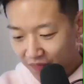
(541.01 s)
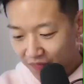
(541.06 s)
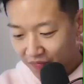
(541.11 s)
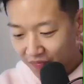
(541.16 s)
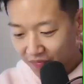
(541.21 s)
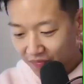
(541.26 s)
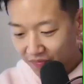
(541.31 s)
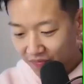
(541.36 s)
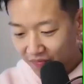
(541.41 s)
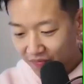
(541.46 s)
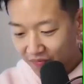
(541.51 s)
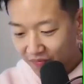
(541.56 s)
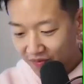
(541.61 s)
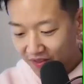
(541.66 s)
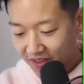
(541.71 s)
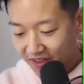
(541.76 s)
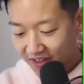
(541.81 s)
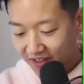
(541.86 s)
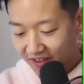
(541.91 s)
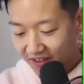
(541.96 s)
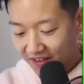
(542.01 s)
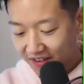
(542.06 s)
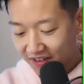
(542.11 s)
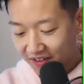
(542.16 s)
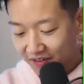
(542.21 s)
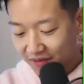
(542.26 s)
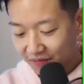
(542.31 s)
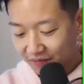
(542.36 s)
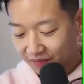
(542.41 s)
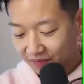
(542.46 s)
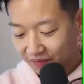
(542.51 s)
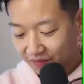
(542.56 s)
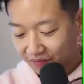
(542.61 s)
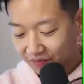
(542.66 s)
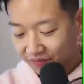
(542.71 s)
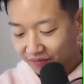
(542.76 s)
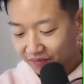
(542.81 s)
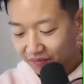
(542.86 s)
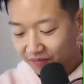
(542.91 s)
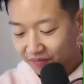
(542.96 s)

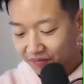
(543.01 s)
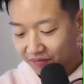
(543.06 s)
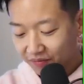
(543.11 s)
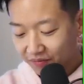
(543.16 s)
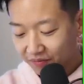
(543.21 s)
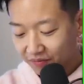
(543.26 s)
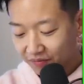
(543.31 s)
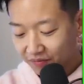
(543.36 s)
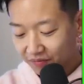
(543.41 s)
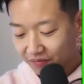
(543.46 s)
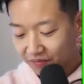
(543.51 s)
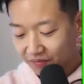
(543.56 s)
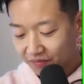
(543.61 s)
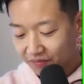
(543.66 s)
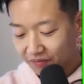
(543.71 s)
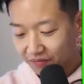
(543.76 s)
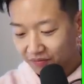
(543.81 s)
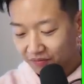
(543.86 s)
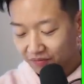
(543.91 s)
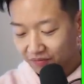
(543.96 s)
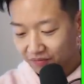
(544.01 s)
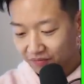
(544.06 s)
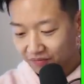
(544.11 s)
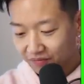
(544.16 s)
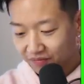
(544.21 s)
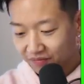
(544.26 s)
(silent)